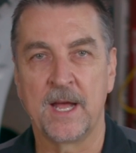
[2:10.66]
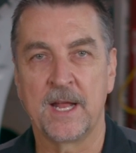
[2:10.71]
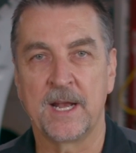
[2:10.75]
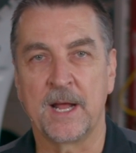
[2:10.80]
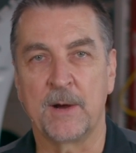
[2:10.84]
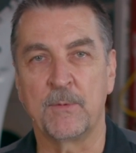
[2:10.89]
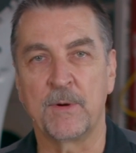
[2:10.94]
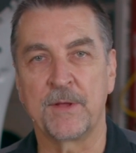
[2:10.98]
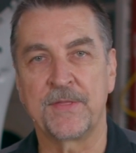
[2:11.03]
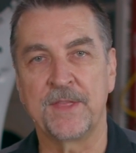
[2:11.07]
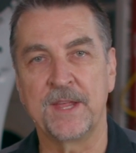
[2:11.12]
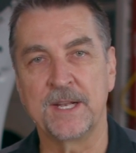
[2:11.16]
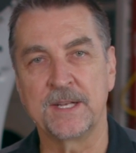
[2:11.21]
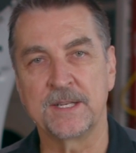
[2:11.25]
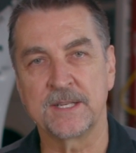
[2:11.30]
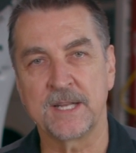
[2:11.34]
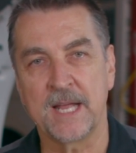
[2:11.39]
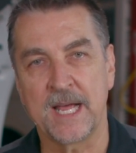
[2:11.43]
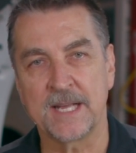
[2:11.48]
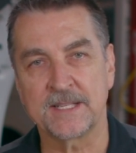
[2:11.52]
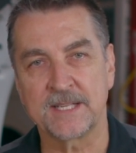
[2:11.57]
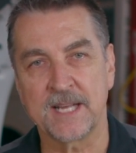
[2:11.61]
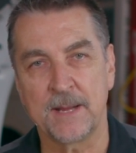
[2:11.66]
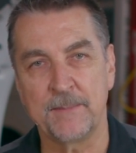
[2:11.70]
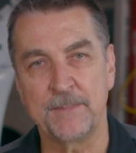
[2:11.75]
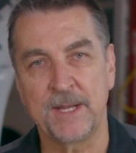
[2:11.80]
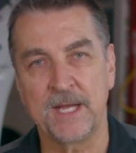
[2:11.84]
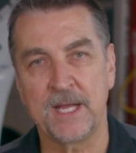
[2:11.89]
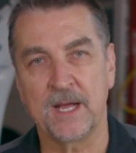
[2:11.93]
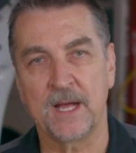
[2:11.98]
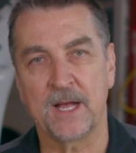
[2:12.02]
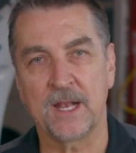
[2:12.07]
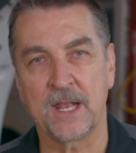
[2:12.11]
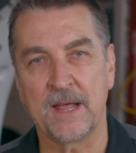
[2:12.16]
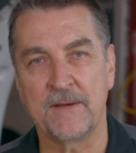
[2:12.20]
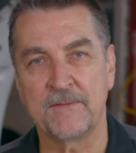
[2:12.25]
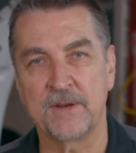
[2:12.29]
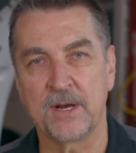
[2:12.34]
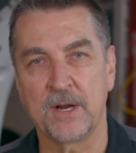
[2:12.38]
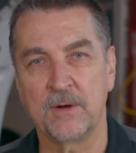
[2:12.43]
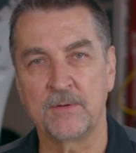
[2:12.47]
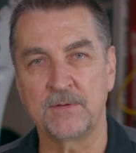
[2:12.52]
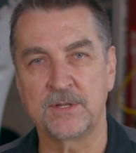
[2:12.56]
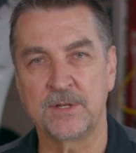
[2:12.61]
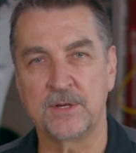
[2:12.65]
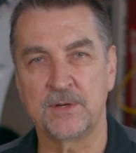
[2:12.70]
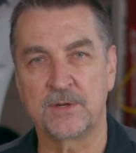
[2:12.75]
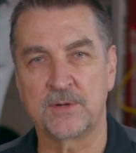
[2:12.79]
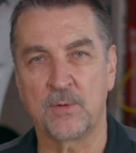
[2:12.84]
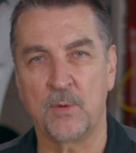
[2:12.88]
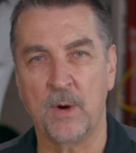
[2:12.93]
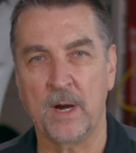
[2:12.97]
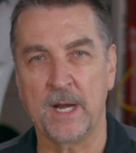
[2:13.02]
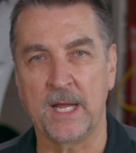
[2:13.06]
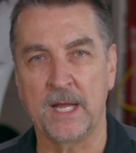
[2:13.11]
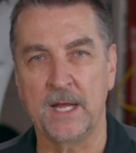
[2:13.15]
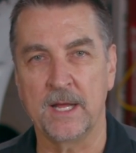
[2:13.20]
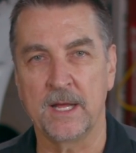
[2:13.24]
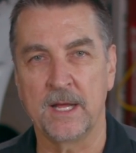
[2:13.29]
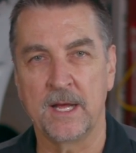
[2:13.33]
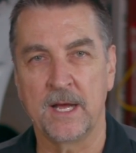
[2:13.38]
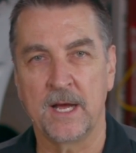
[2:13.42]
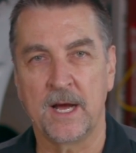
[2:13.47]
Now within SIB 110220,